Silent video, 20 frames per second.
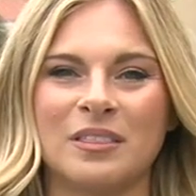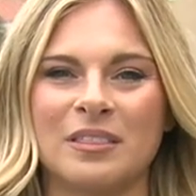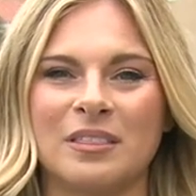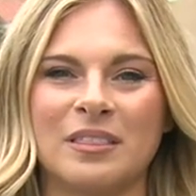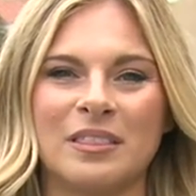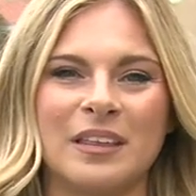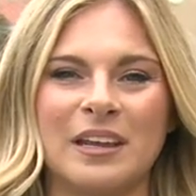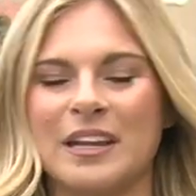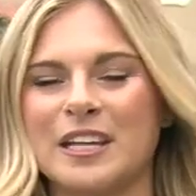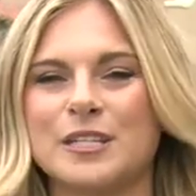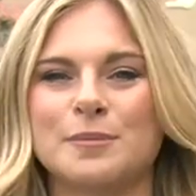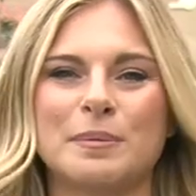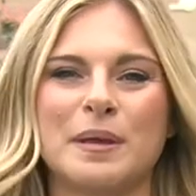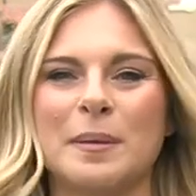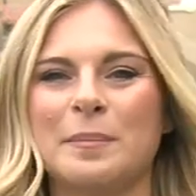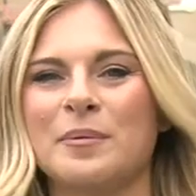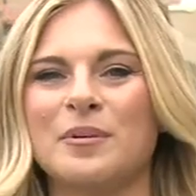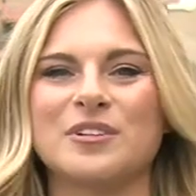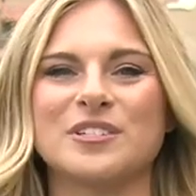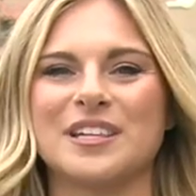these
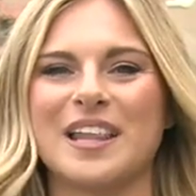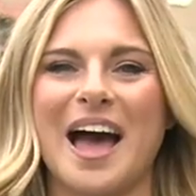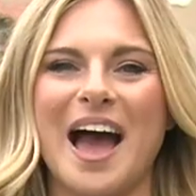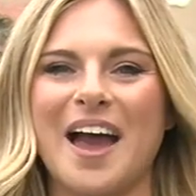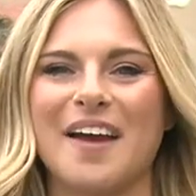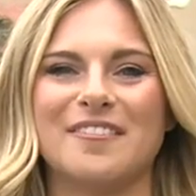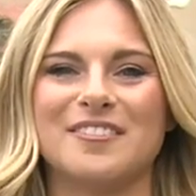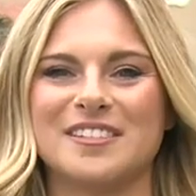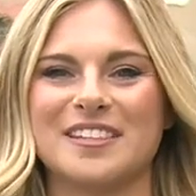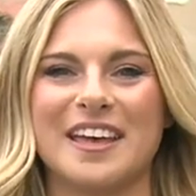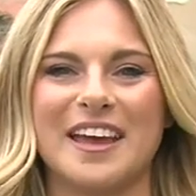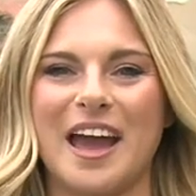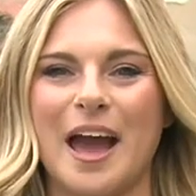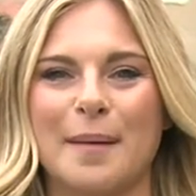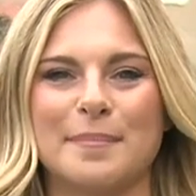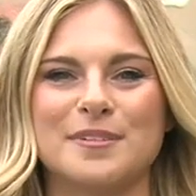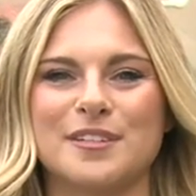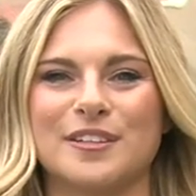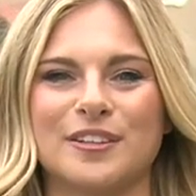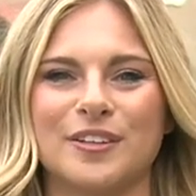people's lives. They
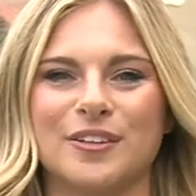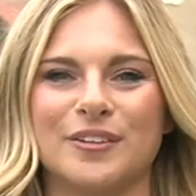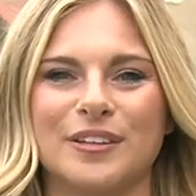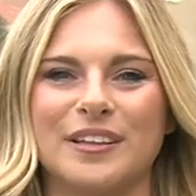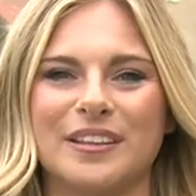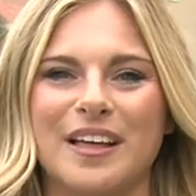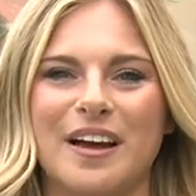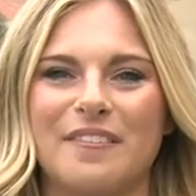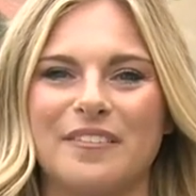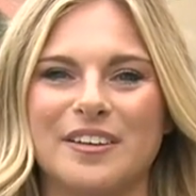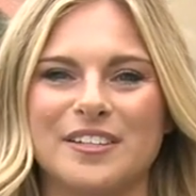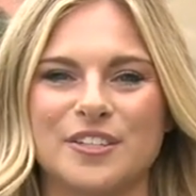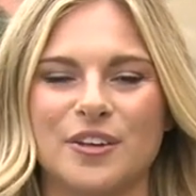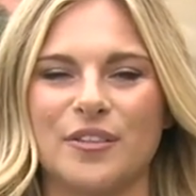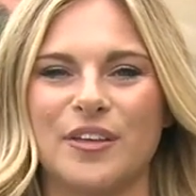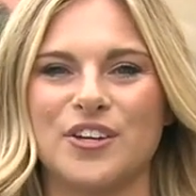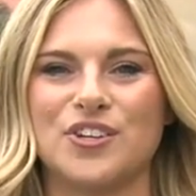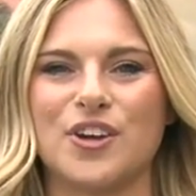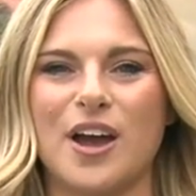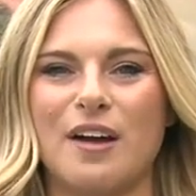absolutely love it. So
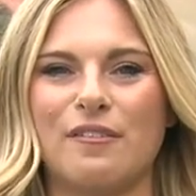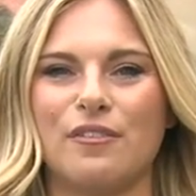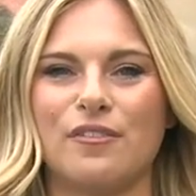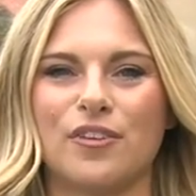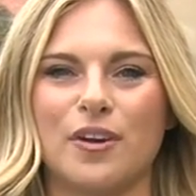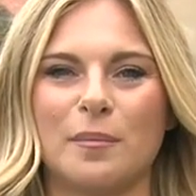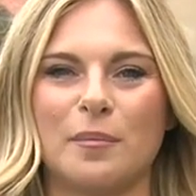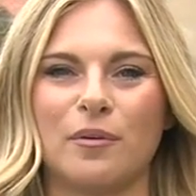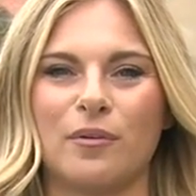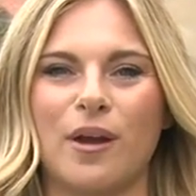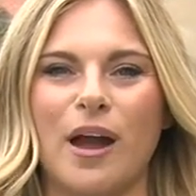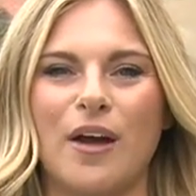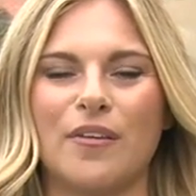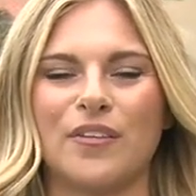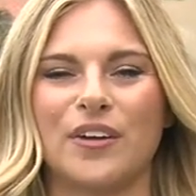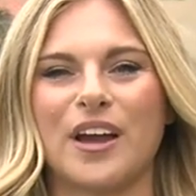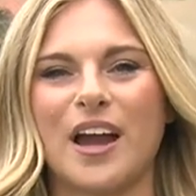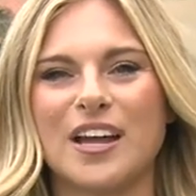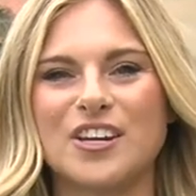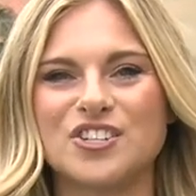they travel from around
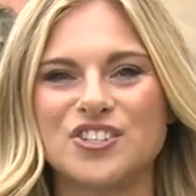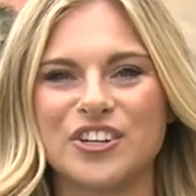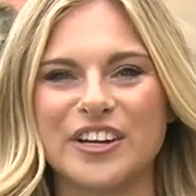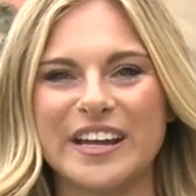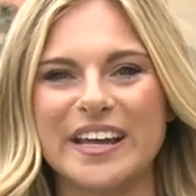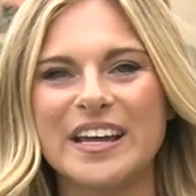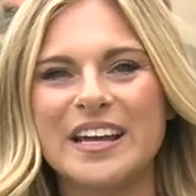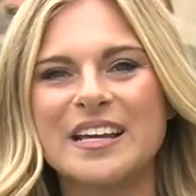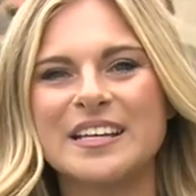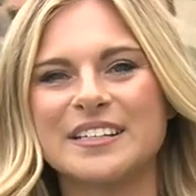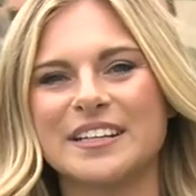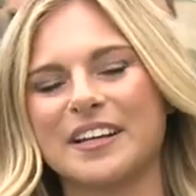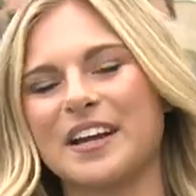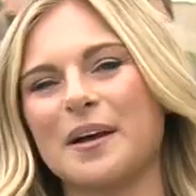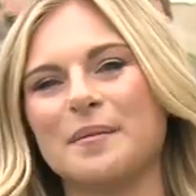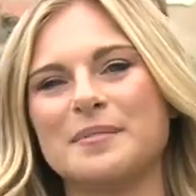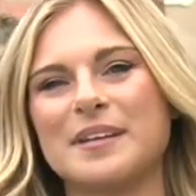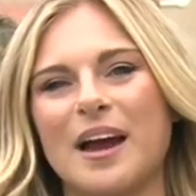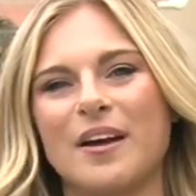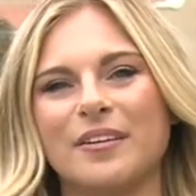the country to
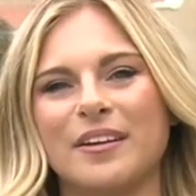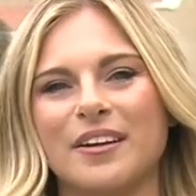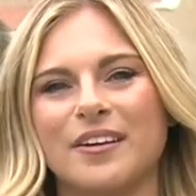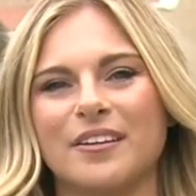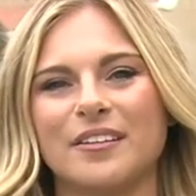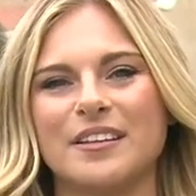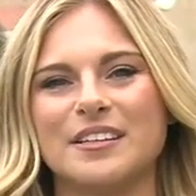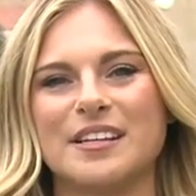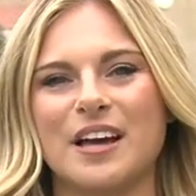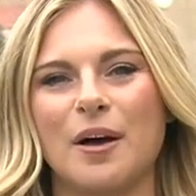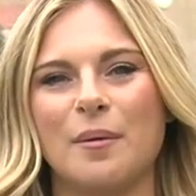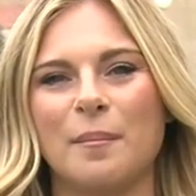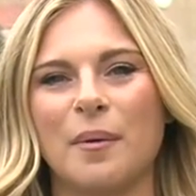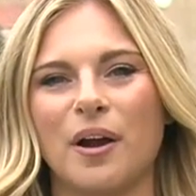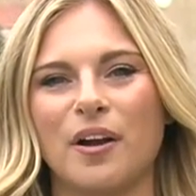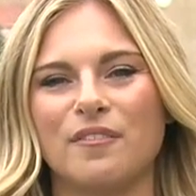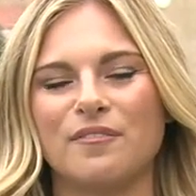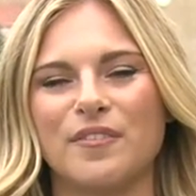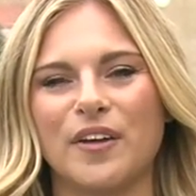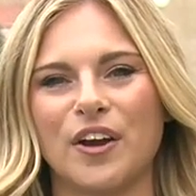come down here to the Del
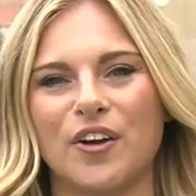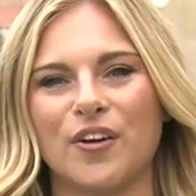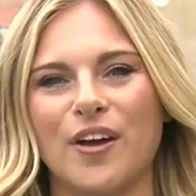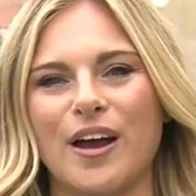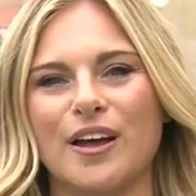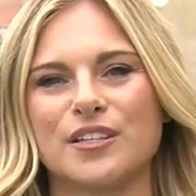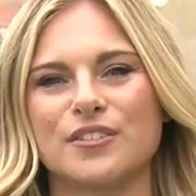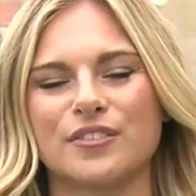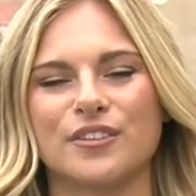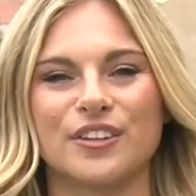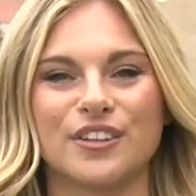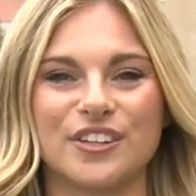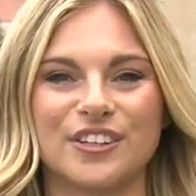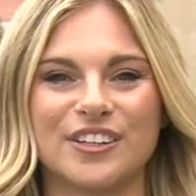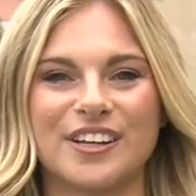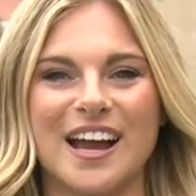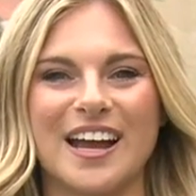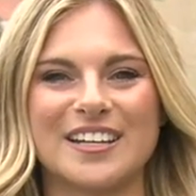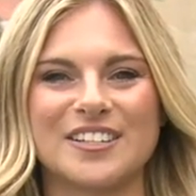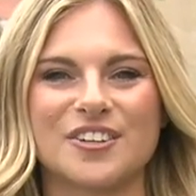Mar Fairgrounds for the
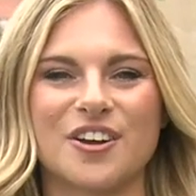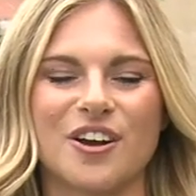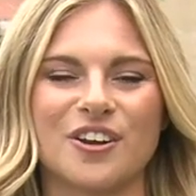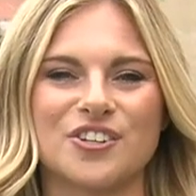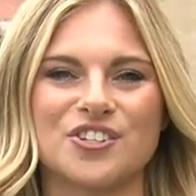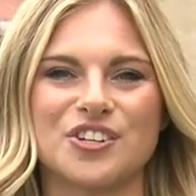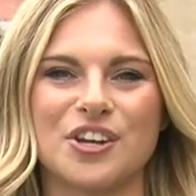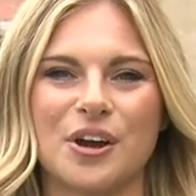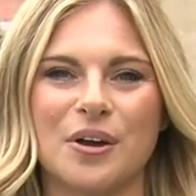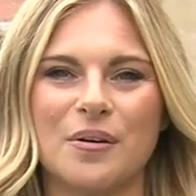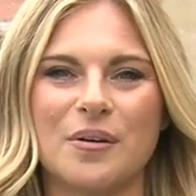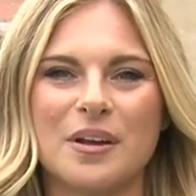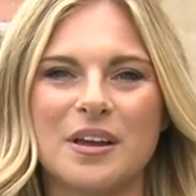Good Guys Car Show.